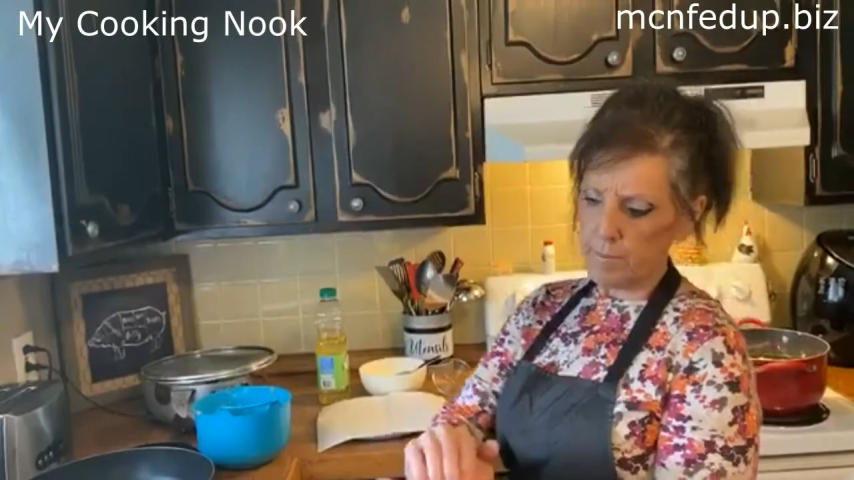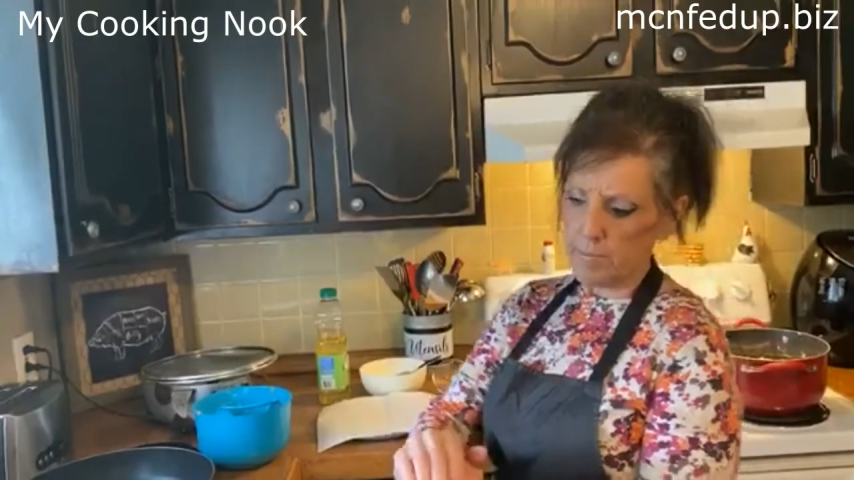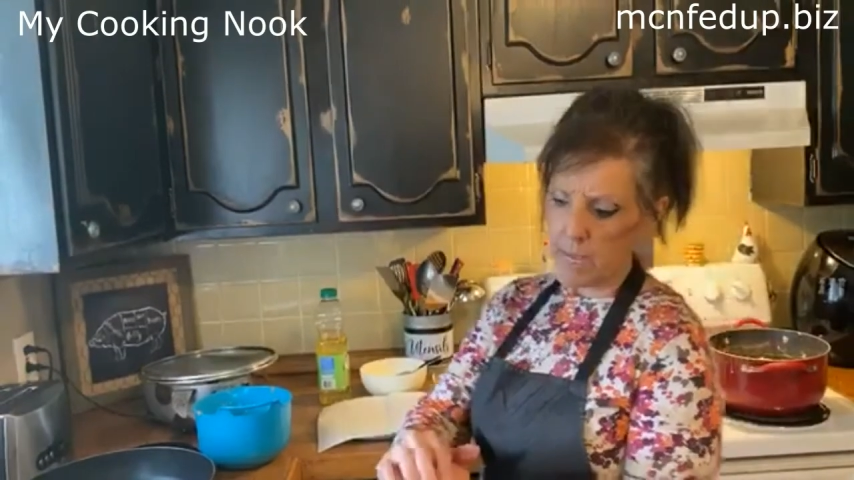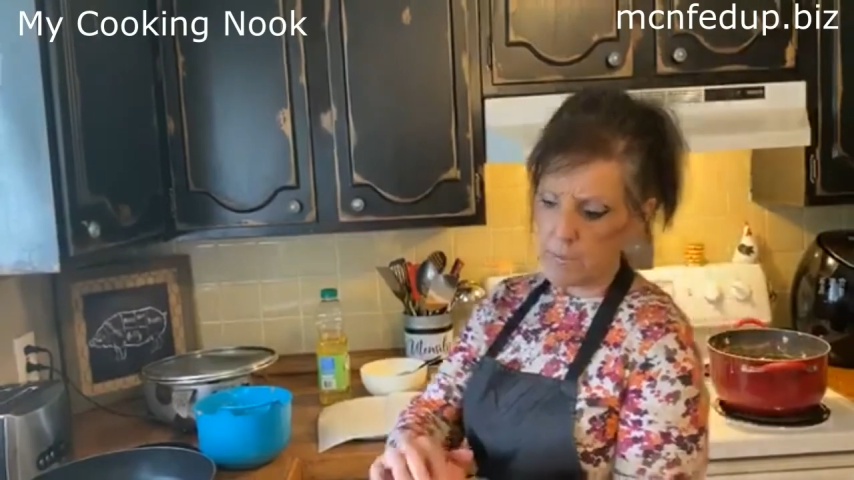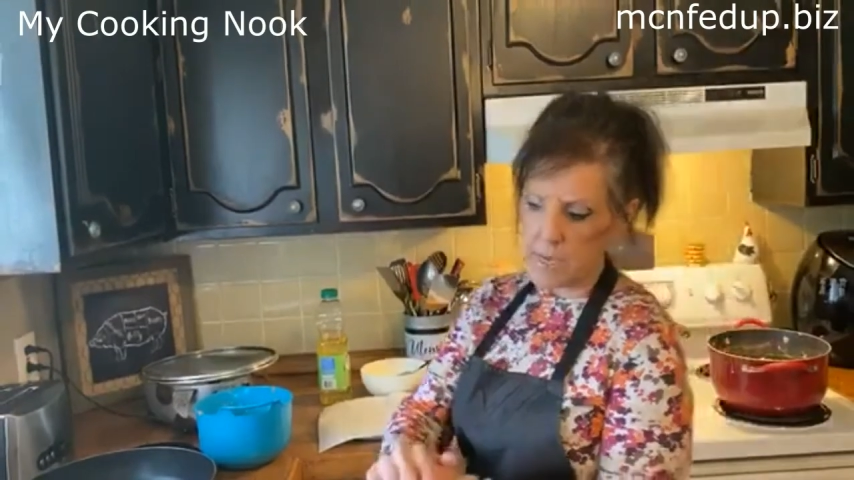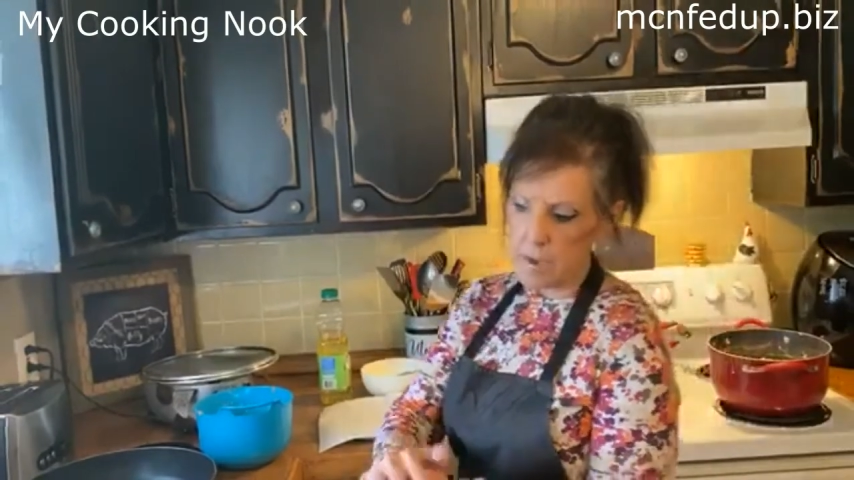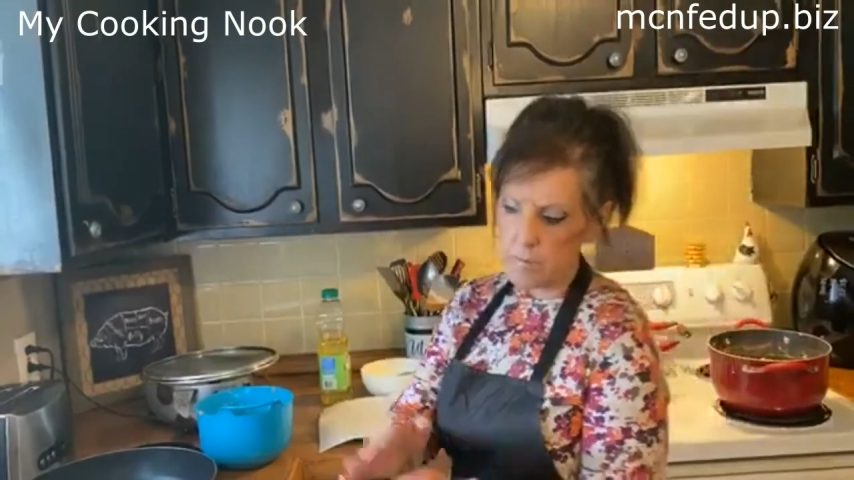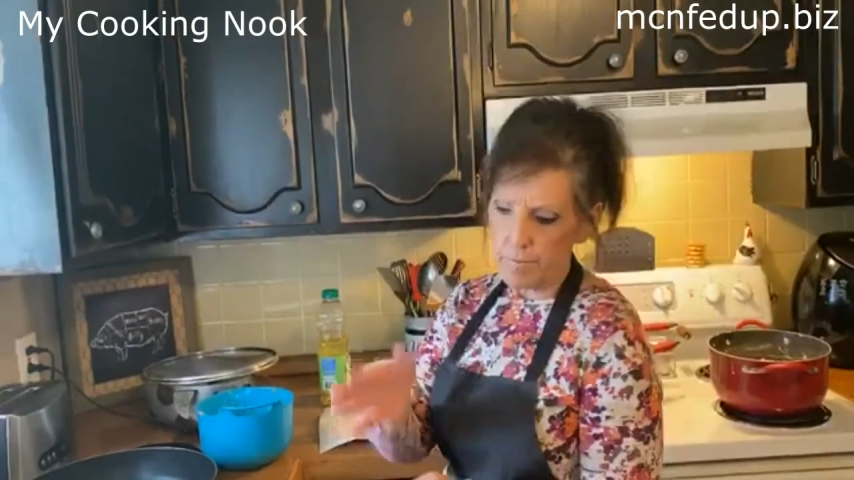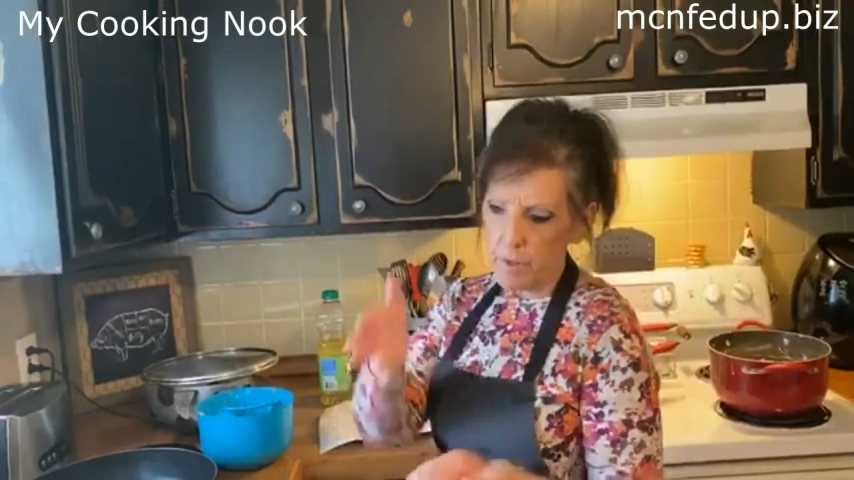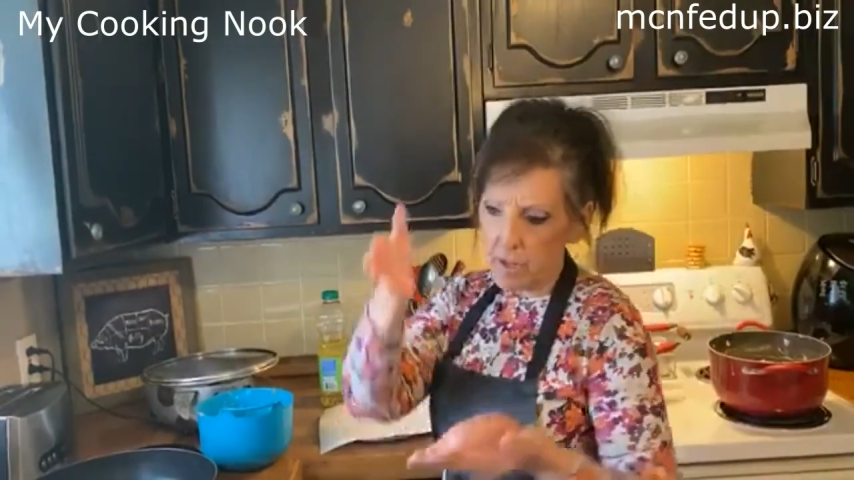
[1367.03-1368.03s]
maybe
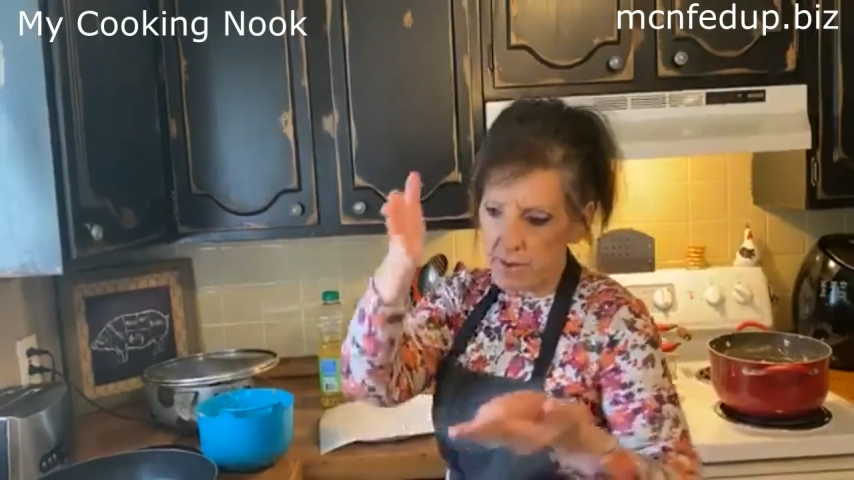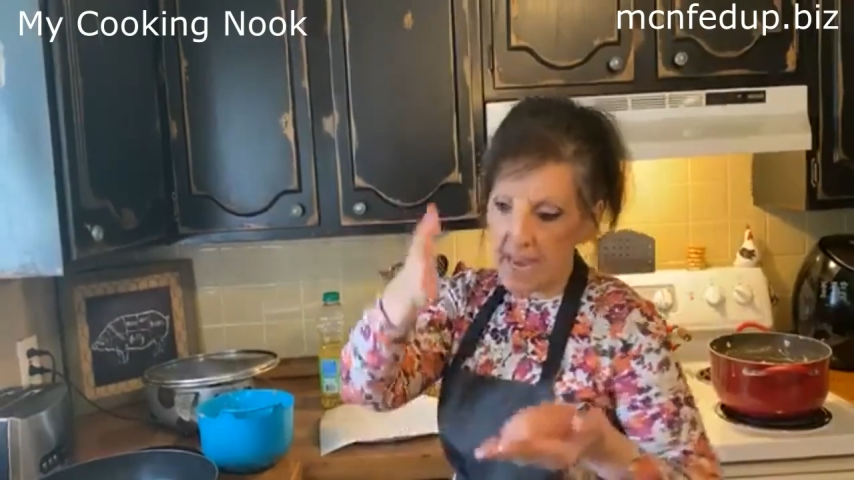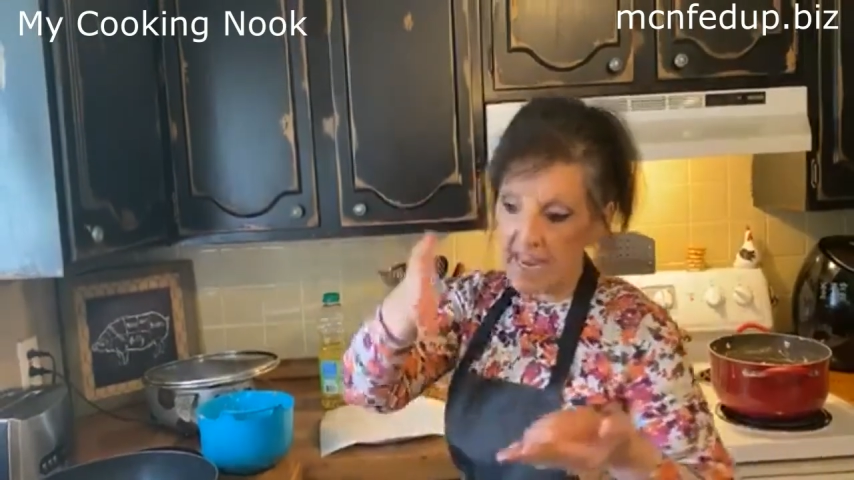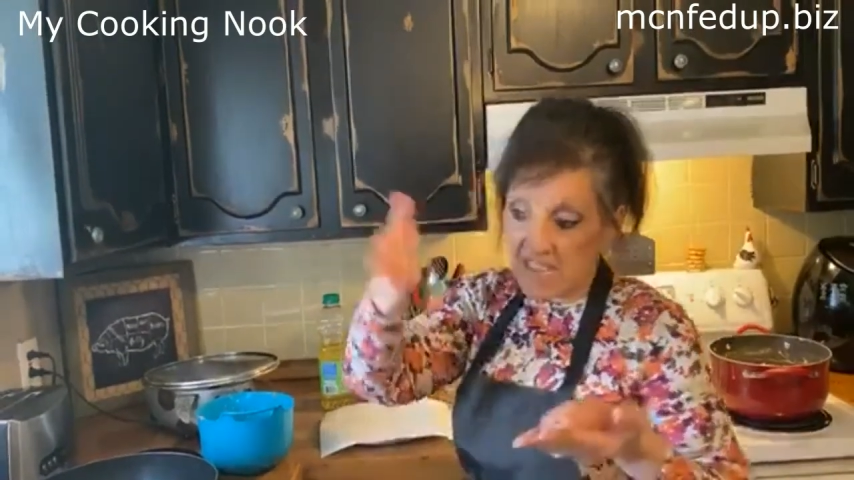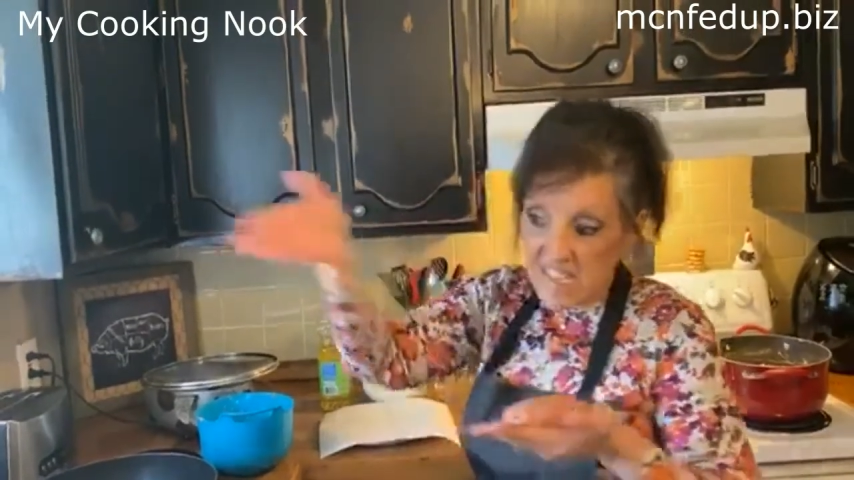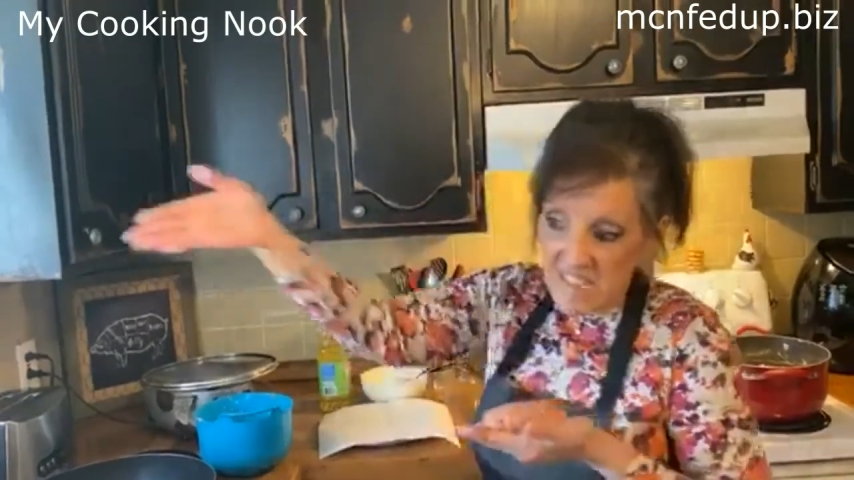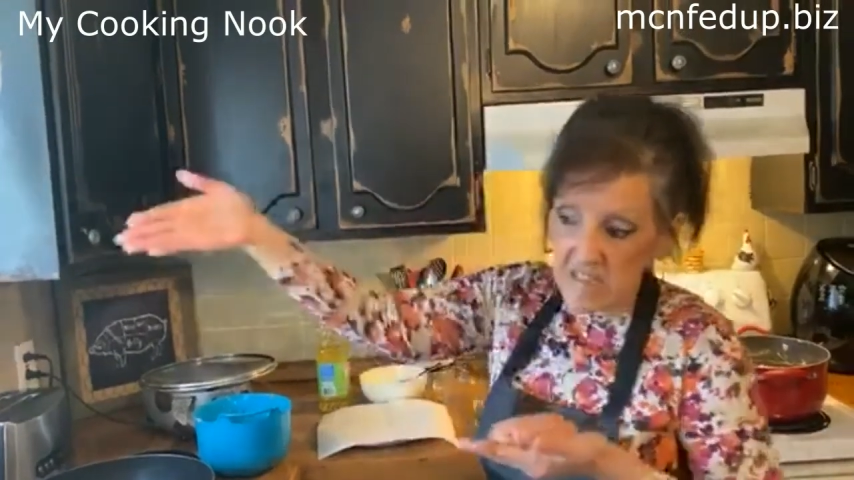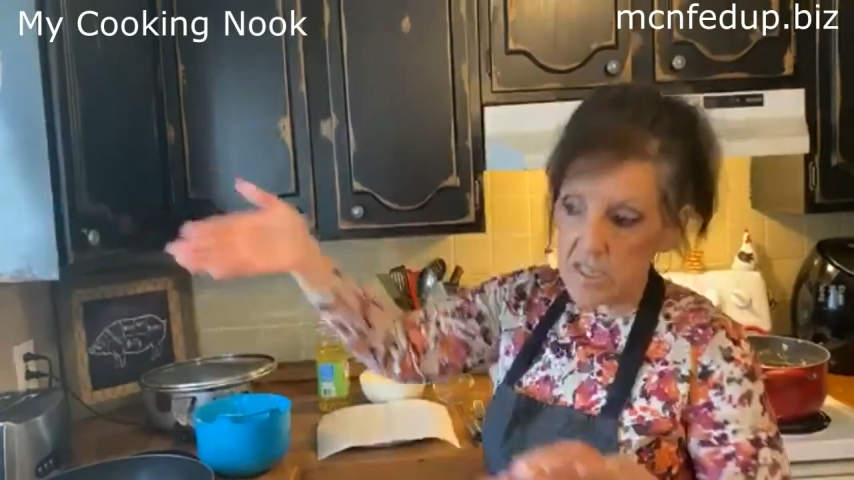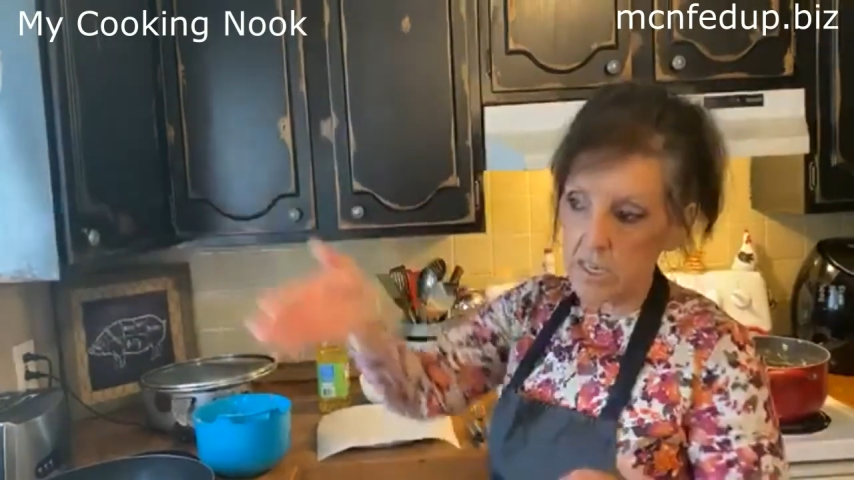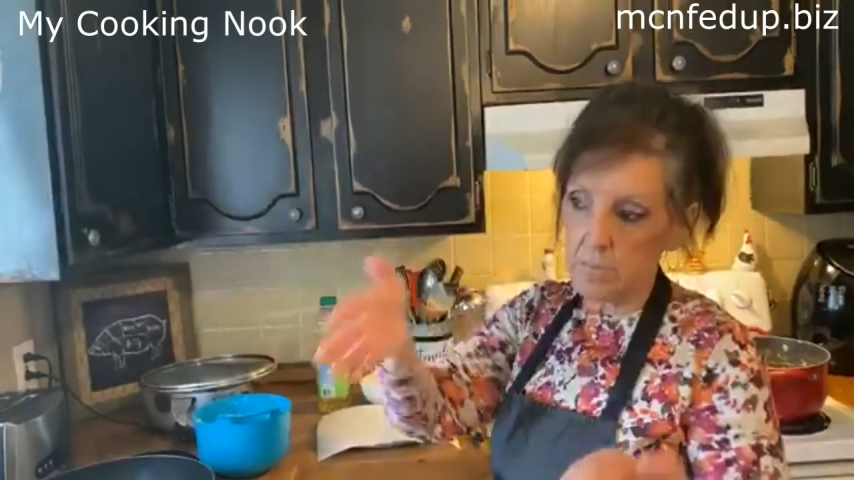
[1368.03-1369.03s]
not a season
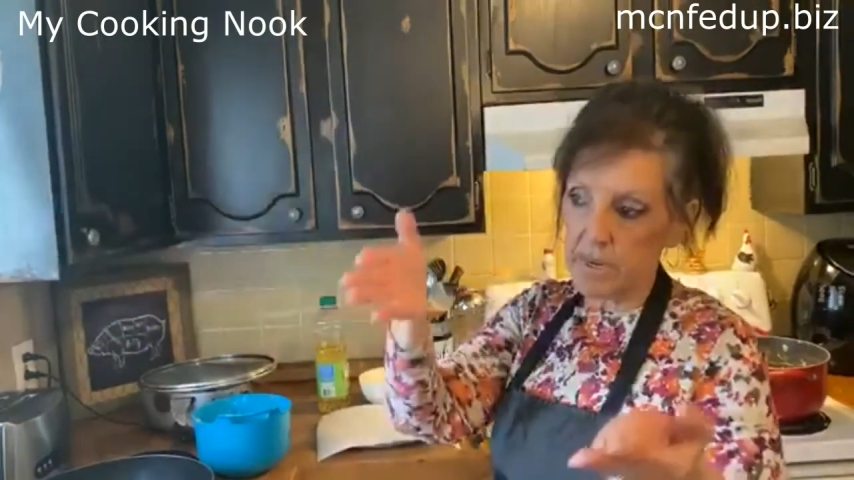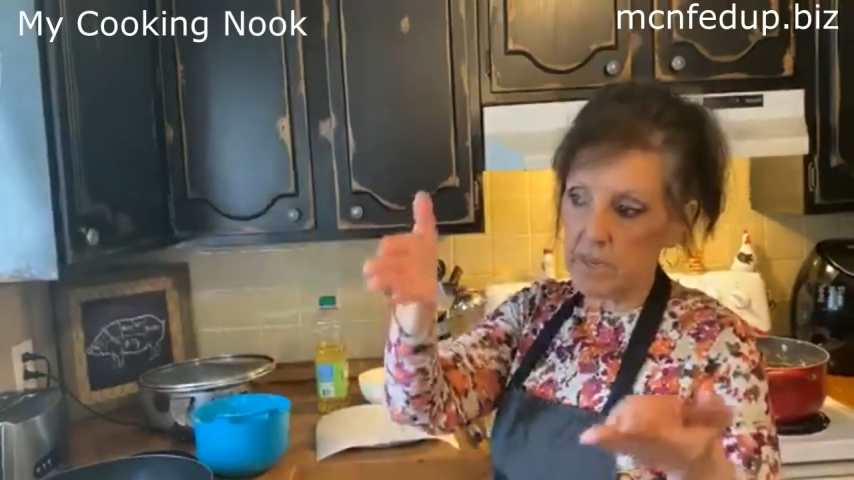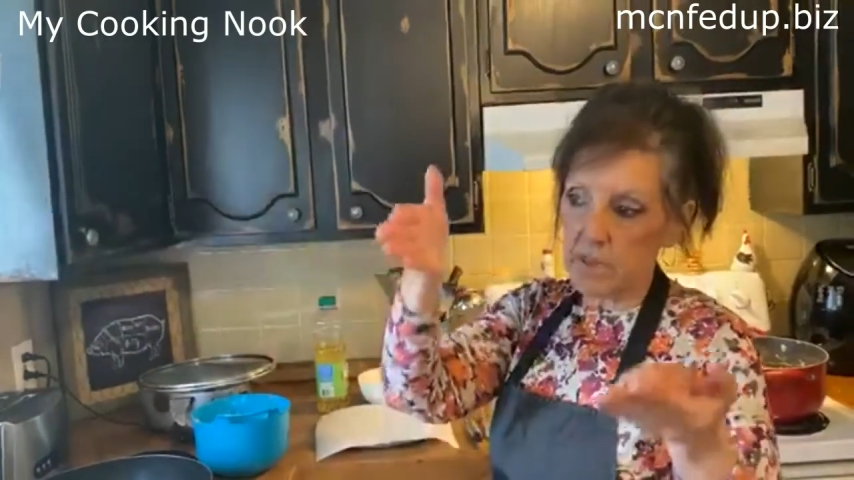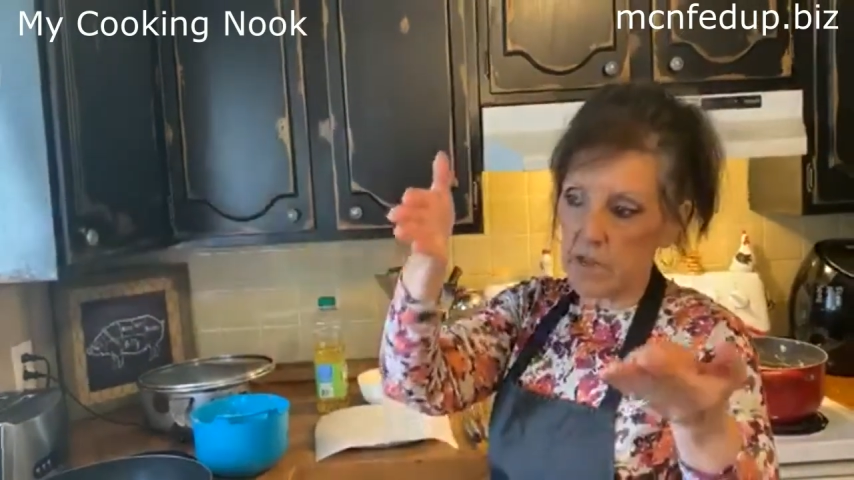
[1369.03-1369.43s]
ticket, but a,